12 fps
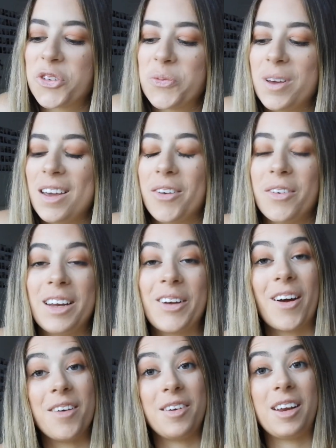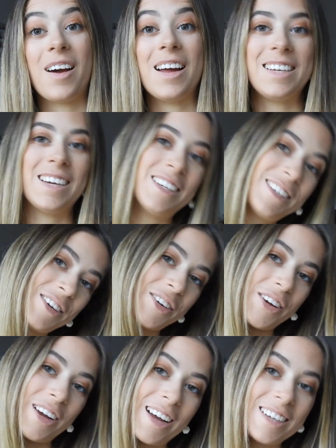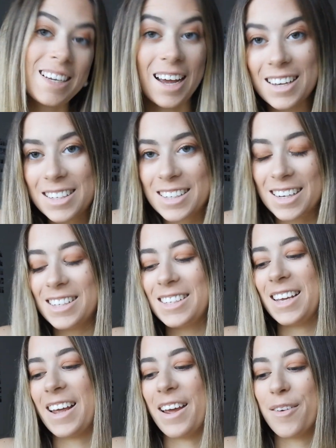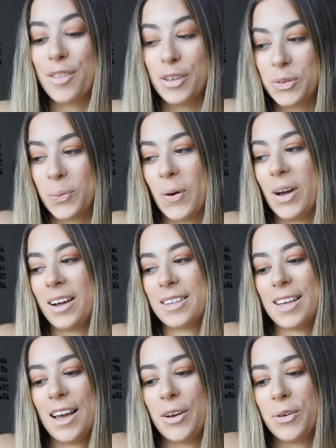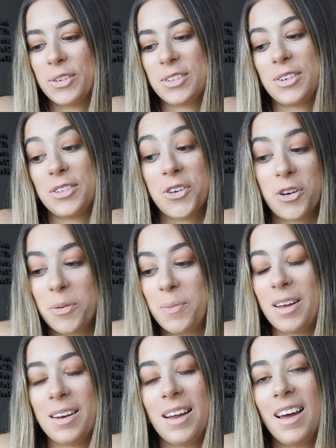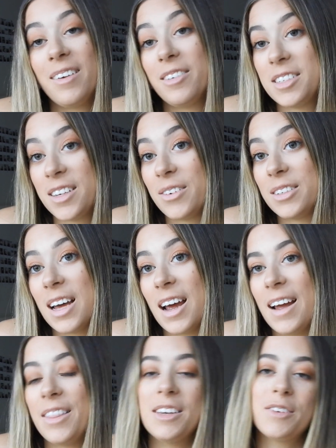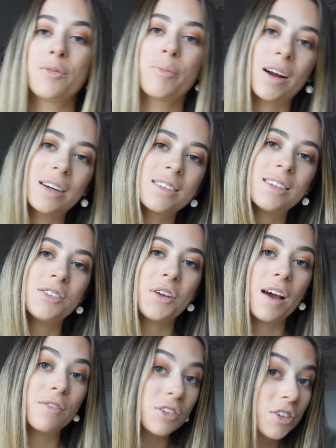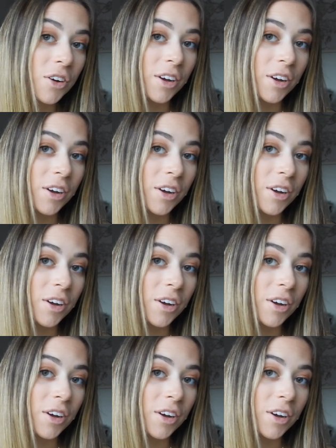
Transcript: This would be a really great video idea to test and see if this works, and also document every single day and the different practices you have to do.